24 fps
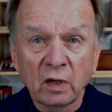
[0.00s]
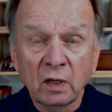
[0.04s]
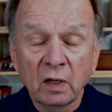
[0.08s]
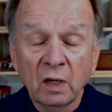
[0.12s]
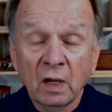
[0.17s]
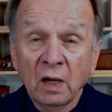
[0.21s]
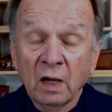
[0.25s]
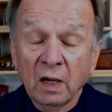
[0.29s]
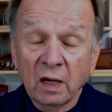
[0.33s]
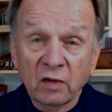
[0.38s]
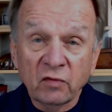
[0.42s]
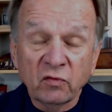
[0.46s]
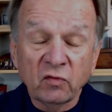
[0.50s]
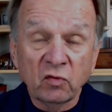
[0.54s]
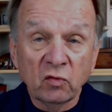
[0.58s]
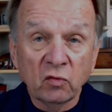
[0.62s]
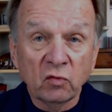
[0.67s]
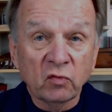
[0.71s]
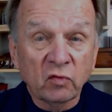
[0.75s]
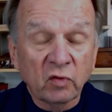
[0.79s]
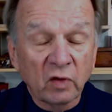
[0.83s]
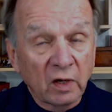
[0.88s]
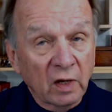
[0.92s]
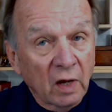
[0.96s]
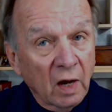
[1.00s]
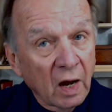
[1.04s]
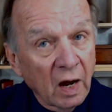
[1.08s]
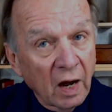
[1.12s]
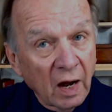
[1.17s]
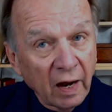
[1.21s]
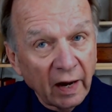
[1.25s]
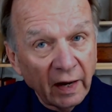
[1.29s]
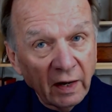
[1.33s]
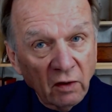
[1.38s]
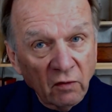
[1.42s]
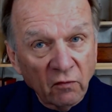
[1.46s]
It's using a
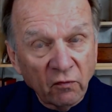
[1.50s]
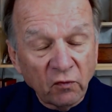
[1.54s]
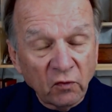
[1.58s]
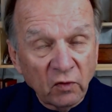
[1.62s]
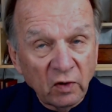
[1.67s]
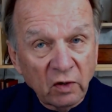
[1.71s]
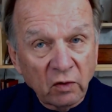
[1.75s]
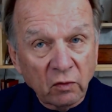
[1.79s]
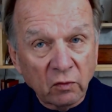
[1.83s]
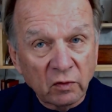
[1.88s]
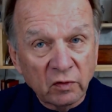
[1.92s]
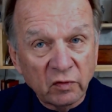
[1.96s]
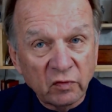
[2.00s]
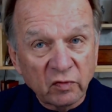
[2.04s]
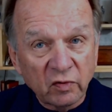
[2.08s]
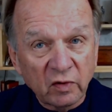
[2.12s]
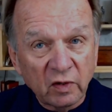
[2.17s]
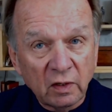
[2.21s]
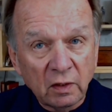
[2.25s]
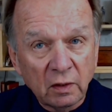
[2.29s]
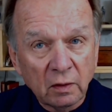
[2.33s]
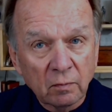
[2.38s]
higher frequency.